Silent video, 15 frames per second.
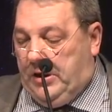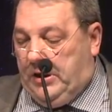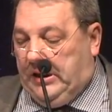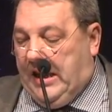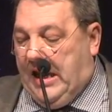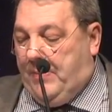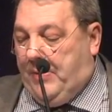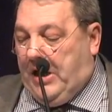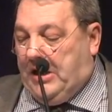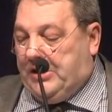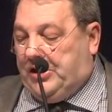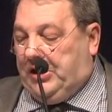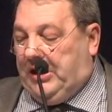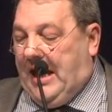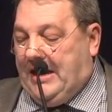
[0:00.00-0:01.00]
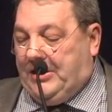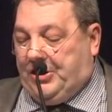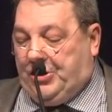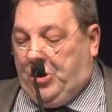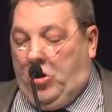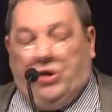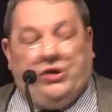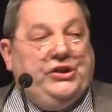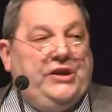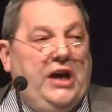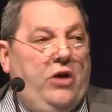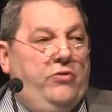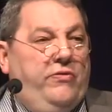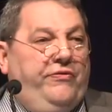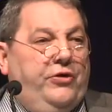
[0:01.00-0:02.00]
Labour has let Scots
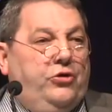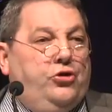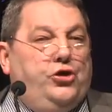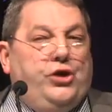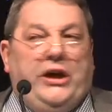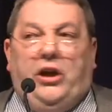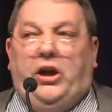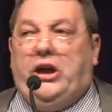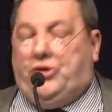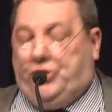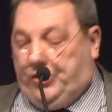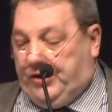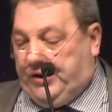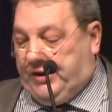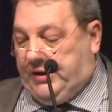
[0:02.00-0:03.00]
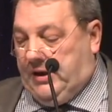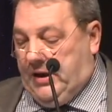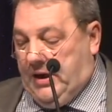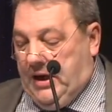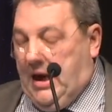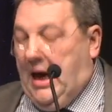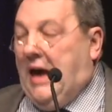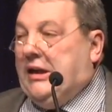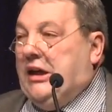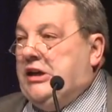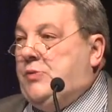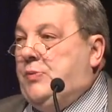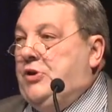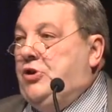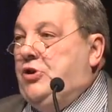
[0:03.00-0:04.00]
down for generations and
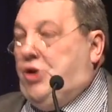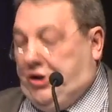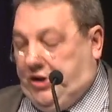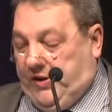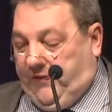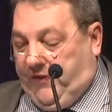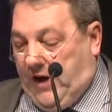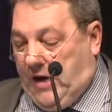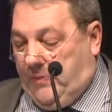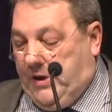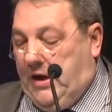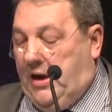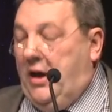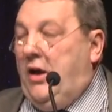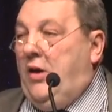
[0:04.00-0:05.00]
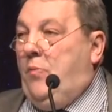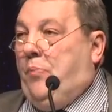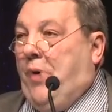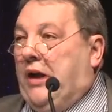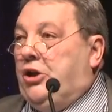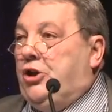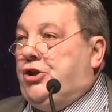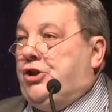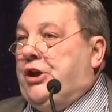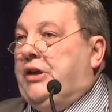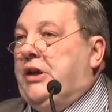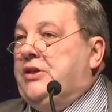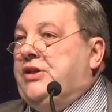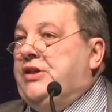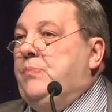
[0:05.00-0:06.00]
has been justifiably punished and
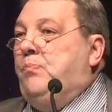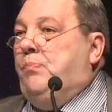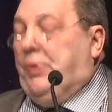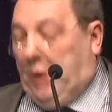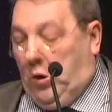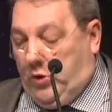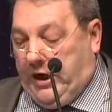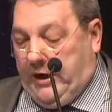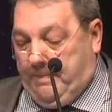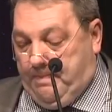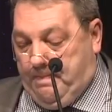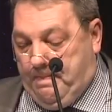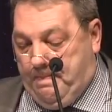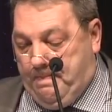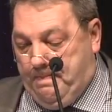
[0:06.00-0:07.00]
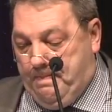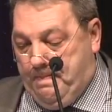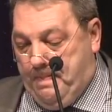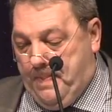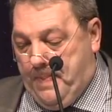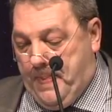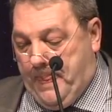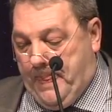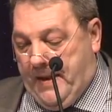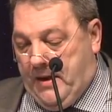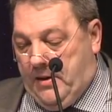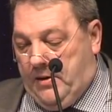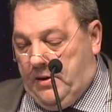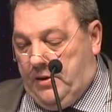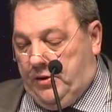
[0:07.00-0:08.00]
is imploding.
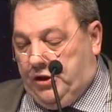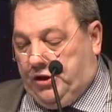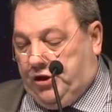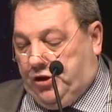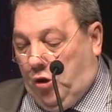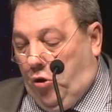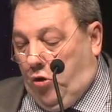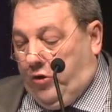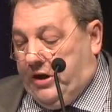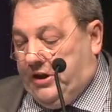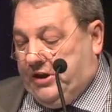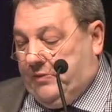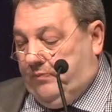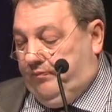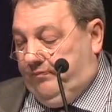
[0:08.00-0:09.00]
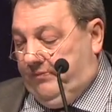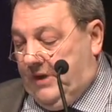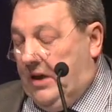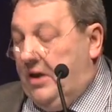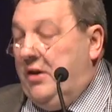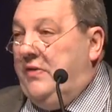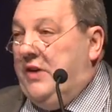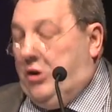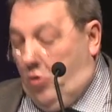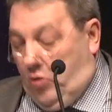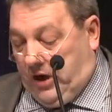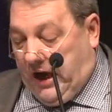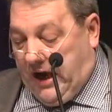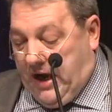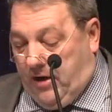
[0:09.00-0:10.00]
The Tories, they
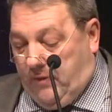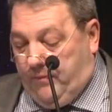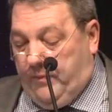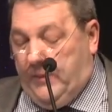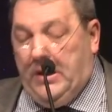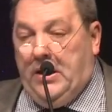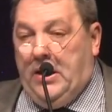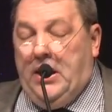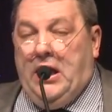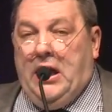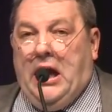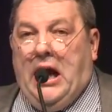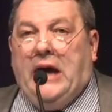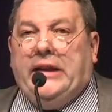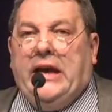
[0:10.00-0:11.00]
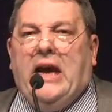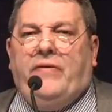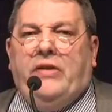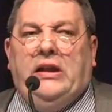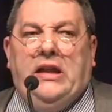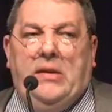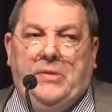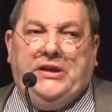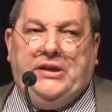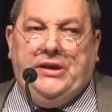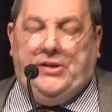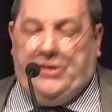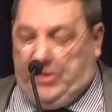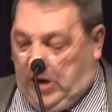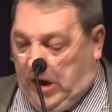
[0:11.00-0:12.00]
don't care, and they have a
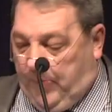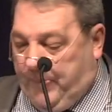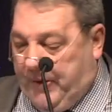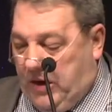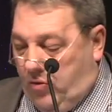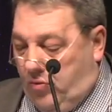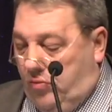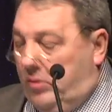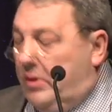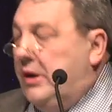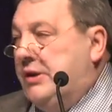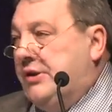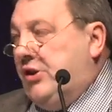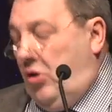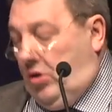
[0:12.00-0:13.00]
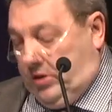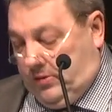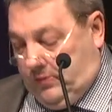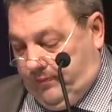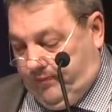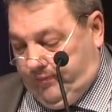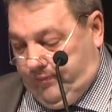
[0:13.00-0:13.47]
limited appeal in Scotland.